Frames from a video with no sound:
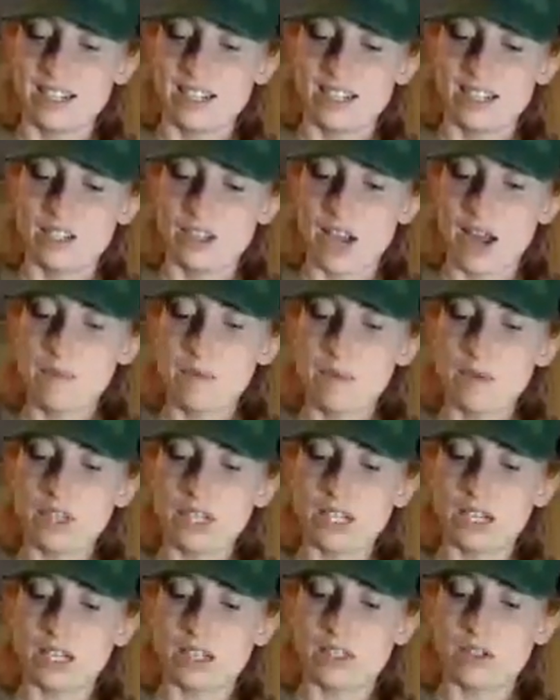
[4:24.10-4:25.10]
So I'm
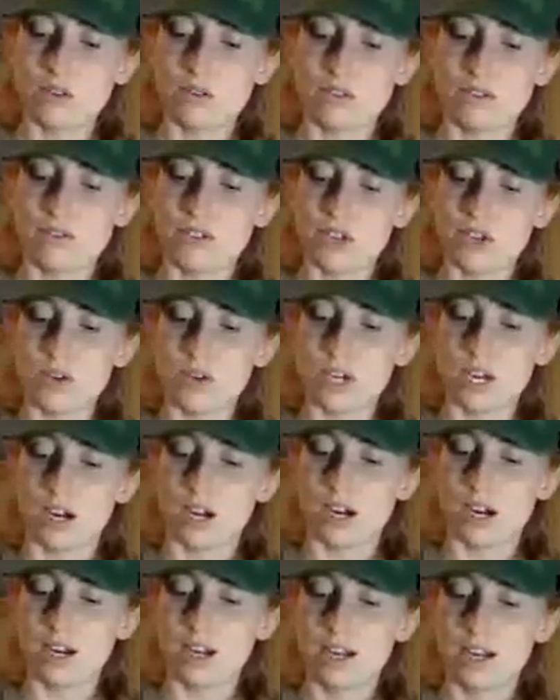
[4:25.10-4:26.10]
only going to do a few
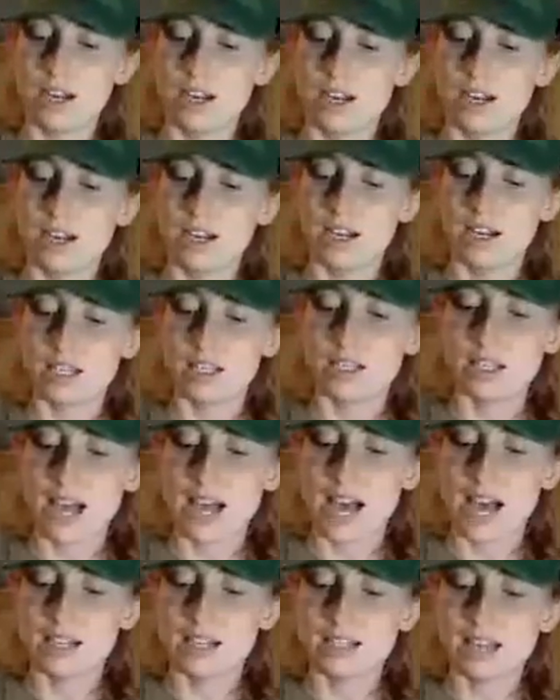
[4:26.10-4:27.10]
here, because
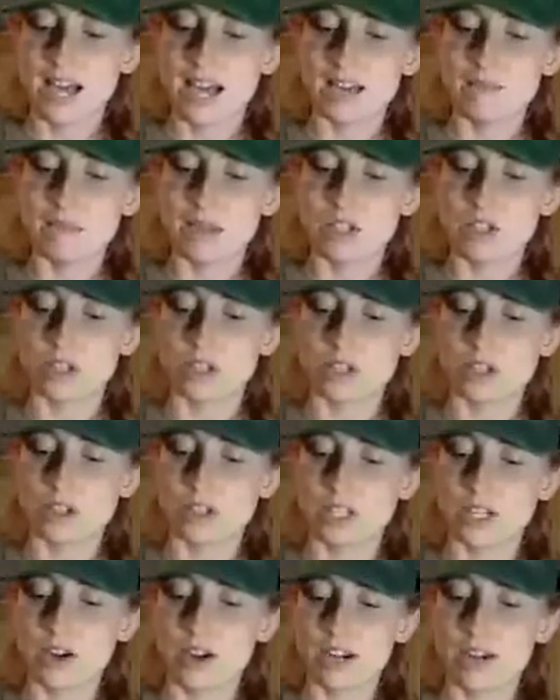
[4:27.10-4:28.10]
as I mentioned
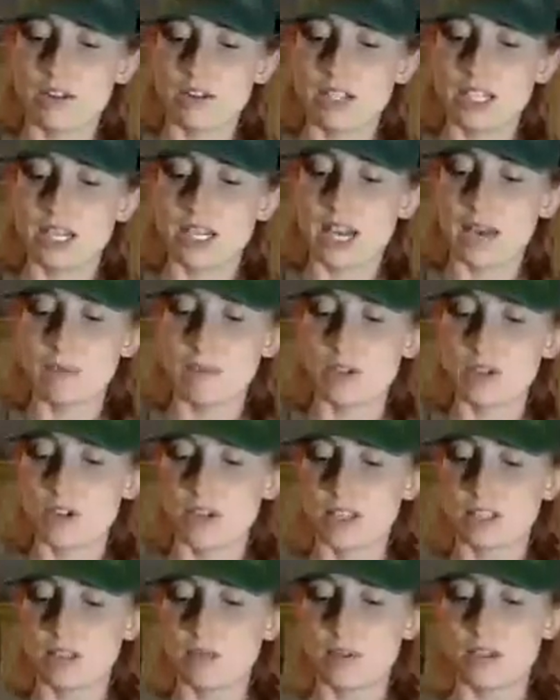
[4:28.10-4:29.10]
earlier, you really can't be
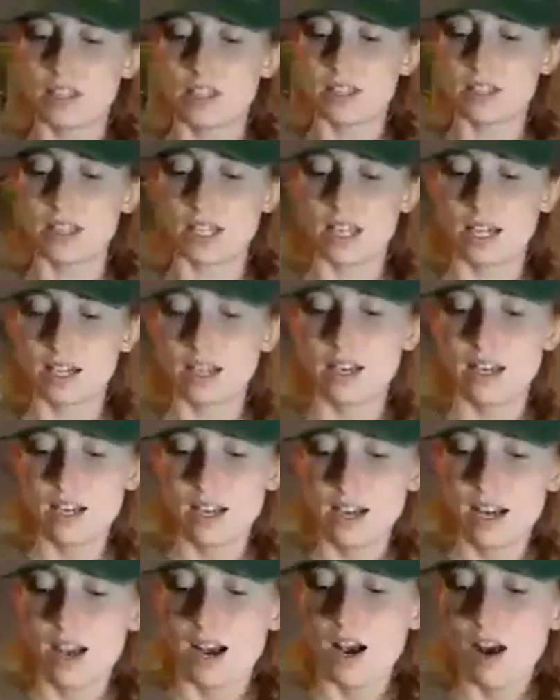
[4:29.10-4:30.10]
trusted with this thing.
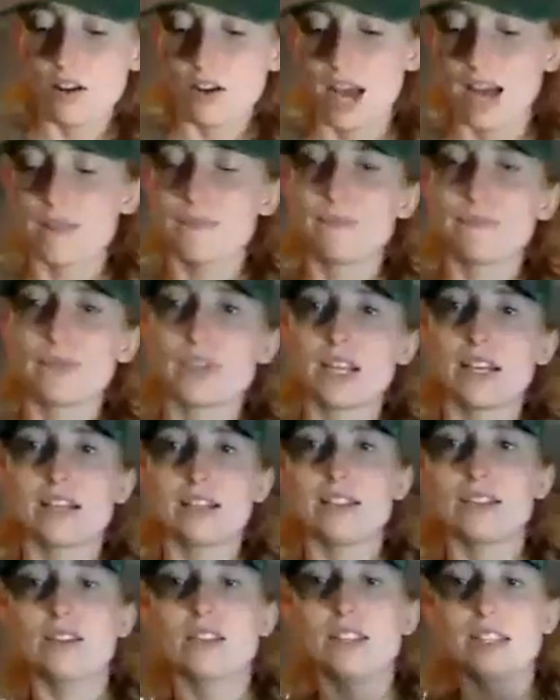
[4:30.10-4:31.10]
Okay,
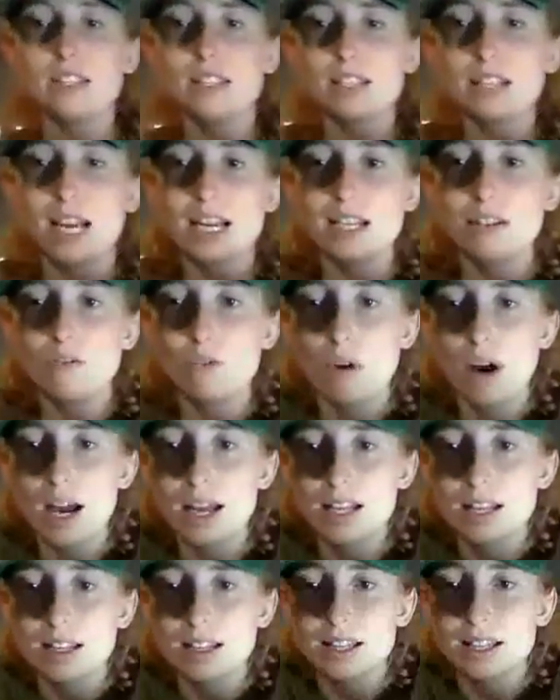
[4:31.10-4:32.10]
so this is kind of
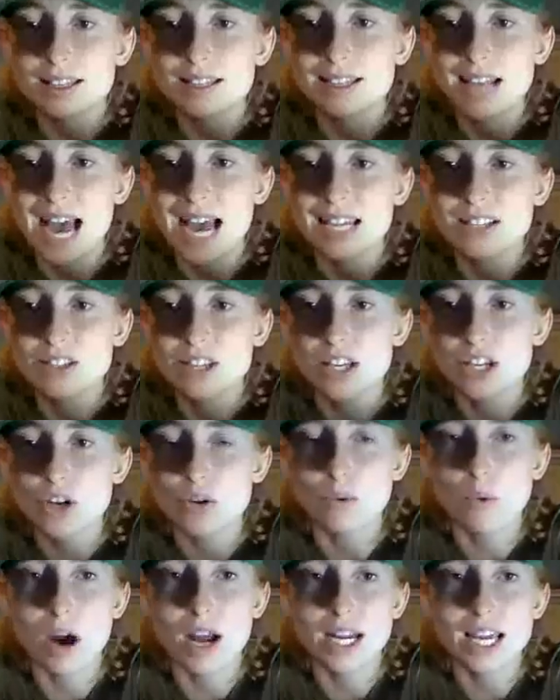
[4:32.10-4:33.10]
what the size that
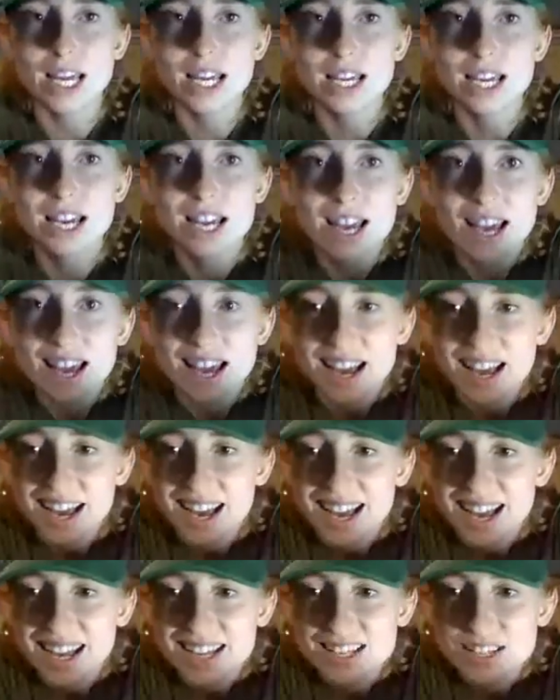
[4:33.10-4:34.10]
you're wanting.
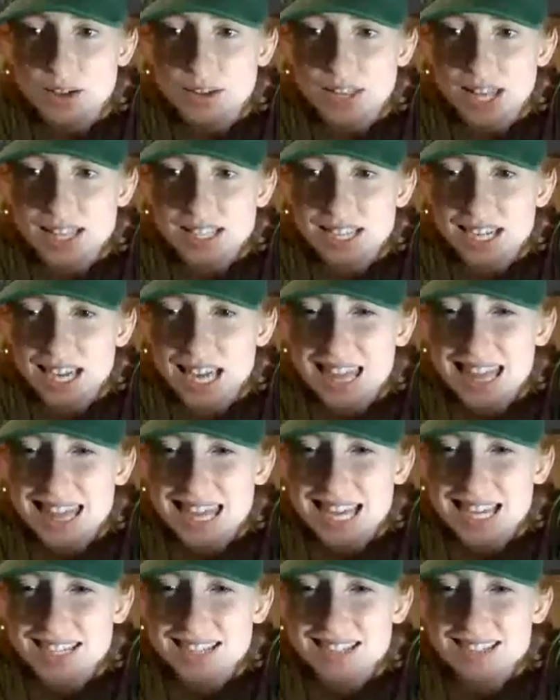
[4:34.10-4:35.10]
So that's like a
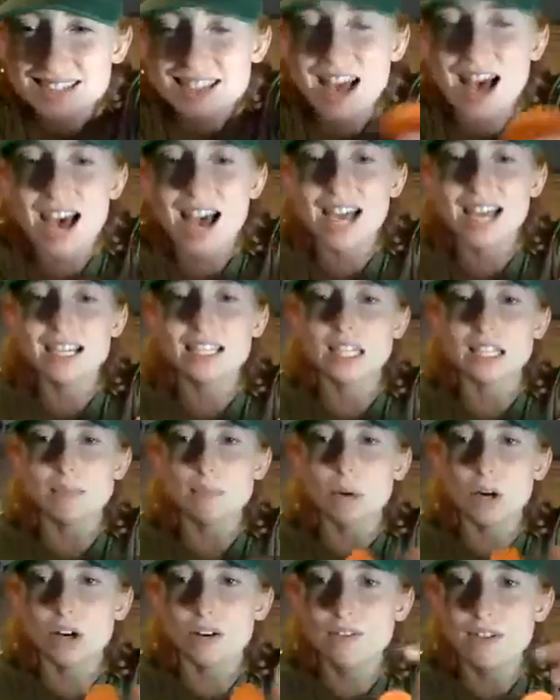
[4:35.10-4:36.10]
thin size, it's
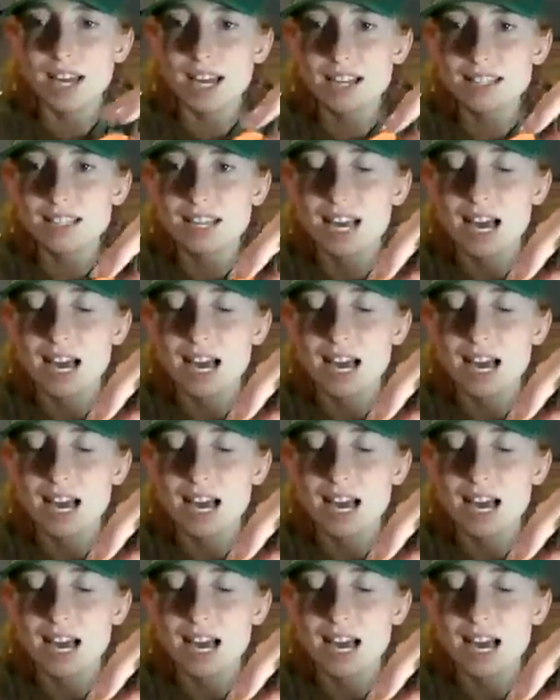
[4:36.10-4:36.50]
perfect.